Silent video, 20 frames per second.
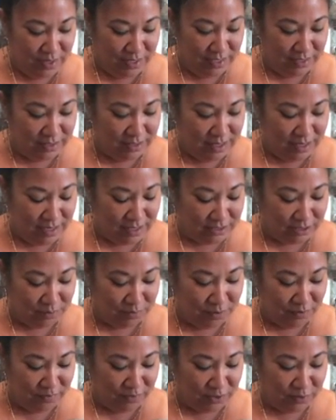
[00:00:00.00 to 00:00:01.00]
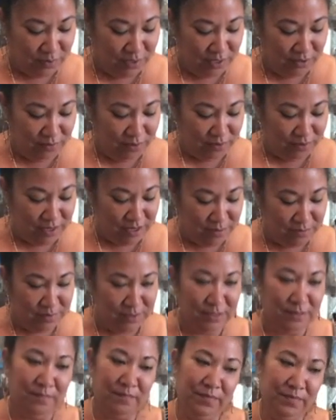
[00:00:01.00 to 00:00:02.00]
That's not actually perfect. 23 grams.